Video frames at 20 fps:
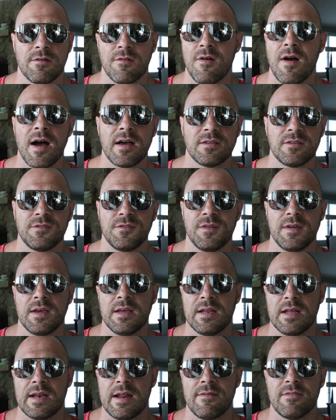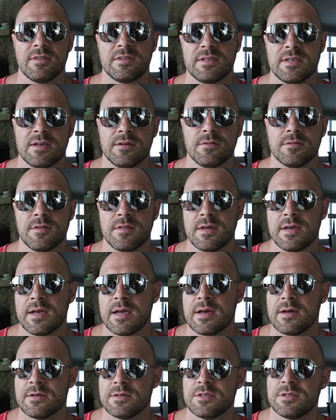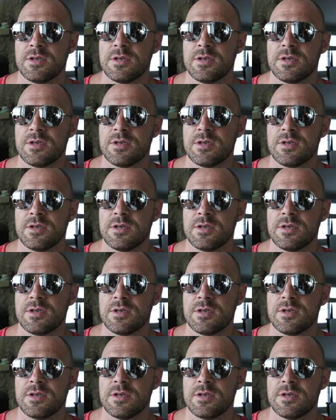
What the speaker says: CrossFit and every single thing else.